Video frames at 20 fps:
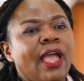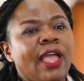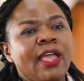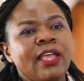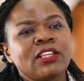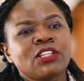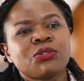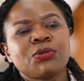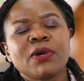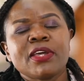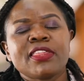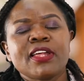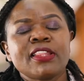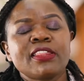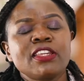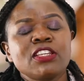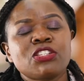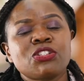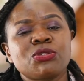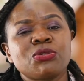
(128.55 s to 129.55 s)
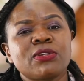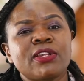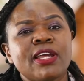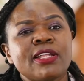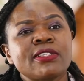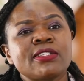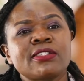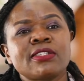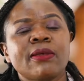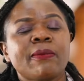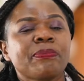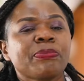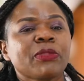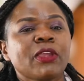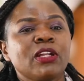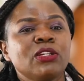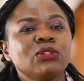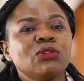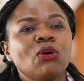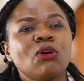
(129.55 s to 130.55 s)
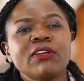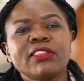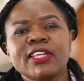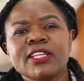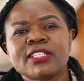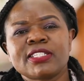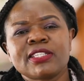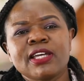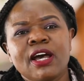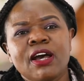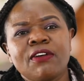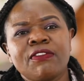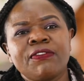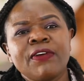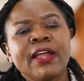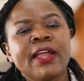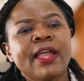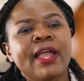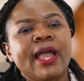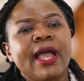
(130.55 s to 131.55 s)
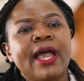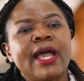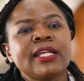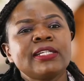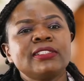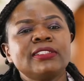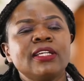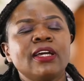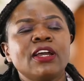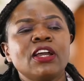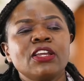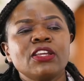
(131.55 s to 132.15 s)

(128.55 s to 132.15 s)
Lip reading: Ensure that the students know the staff and